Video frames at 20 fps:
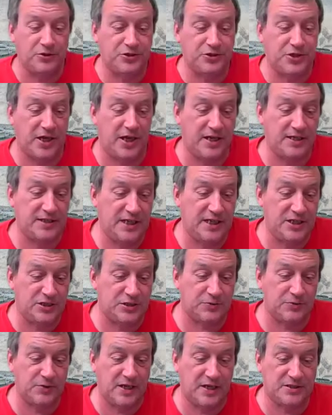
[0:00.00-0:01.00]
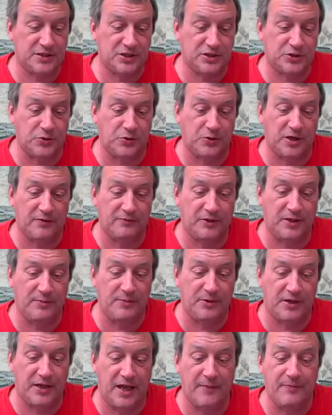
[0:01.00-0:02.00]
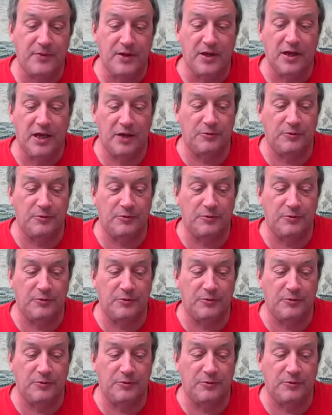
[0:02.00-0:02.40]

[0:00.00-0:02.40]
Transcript: Croce's History as the Story of Liberty,